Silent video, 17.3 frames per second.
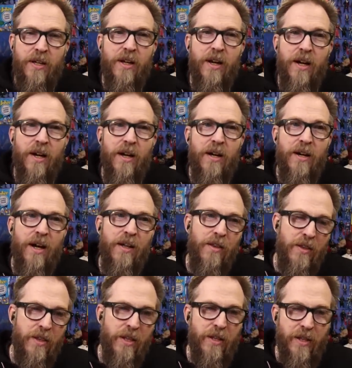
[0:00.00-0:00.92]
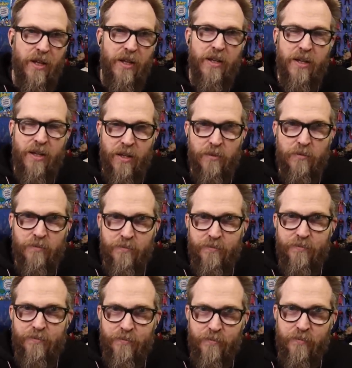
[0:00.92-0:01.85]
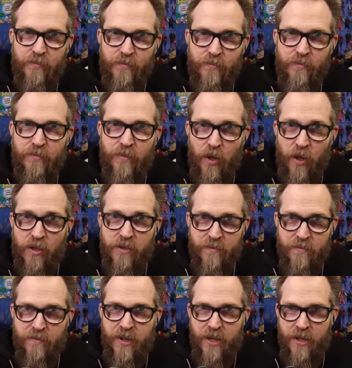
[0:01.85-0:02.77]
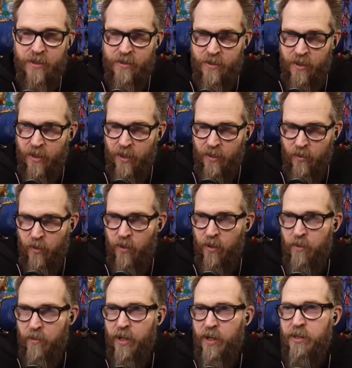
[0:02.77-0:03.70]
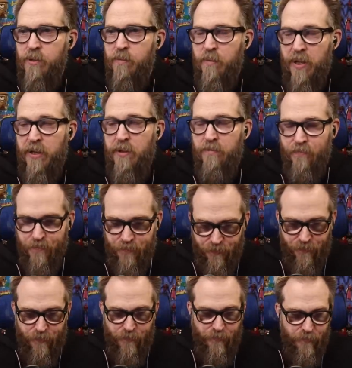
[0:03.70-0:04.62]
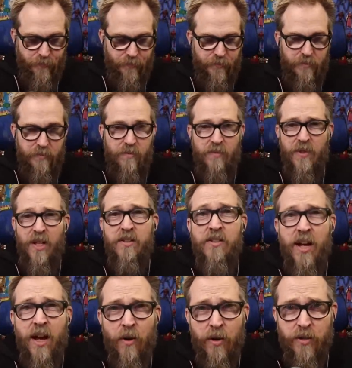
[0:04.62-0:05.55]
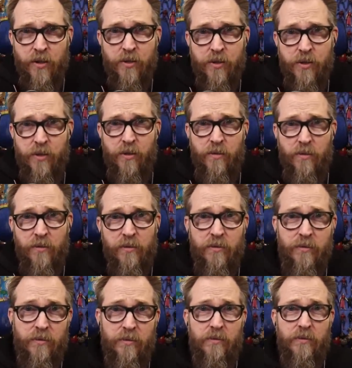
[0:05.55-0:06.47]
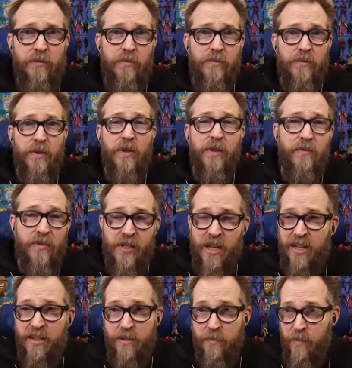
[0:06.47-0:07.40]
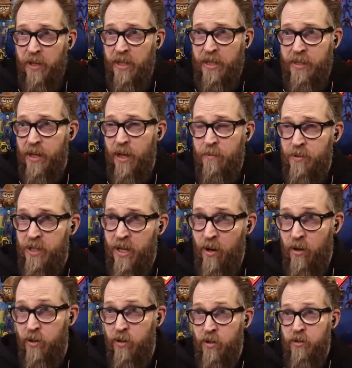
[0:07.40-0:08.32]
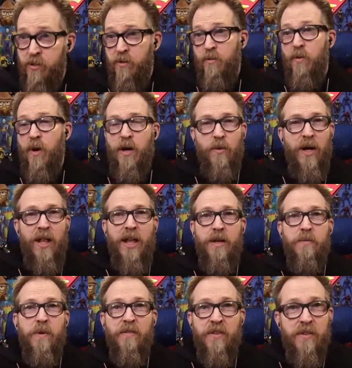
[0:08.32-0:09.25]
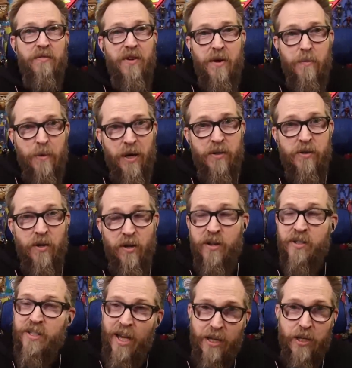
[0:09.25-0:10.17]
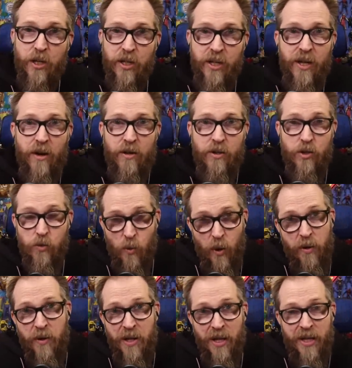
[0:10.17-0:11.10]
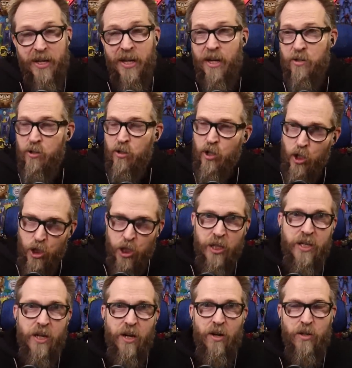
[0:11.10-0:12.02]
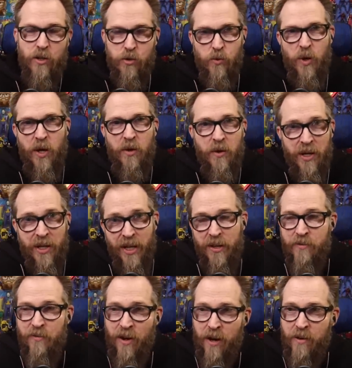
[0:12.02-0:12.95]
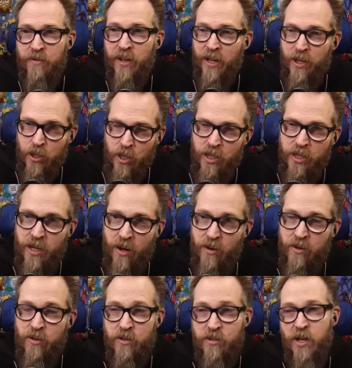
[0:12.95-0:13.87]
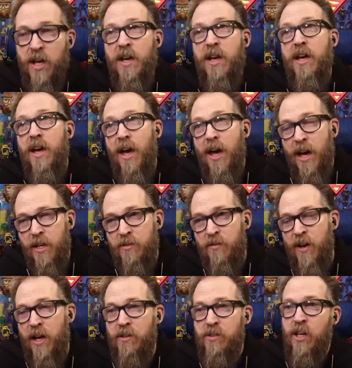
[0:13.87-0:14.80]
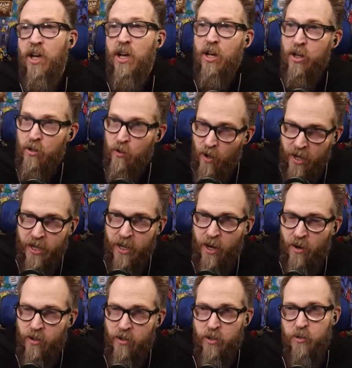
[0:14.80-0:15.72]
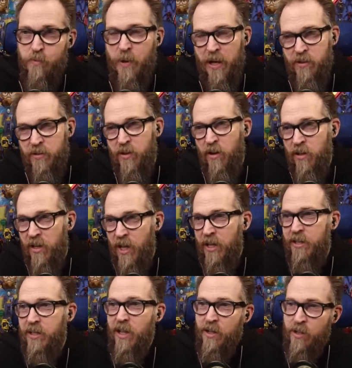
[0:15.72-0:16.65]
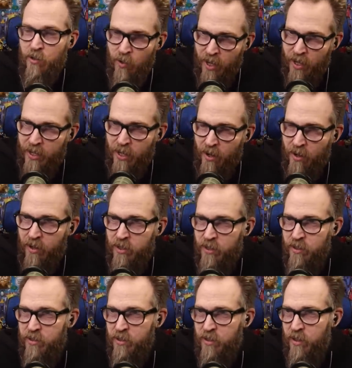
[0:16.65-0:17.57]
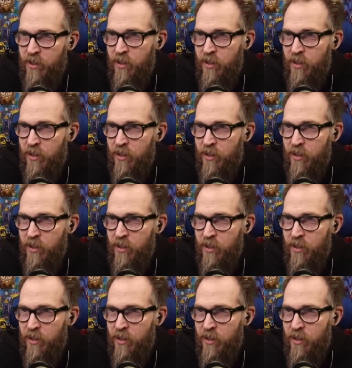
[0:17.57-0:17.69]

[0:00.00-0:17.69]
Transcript: Uh, other than like you know, awesome fantasy like Lord of the Rings, but it's characters. I've said this a million times. Characters. Why do I like Buffy the Vampire Slayer? It's got good characters. Why do I like Angel? Good characters. Why do I like Firefly? Good characters. X Files. Great characters. Battlestar Galactica. Great characters.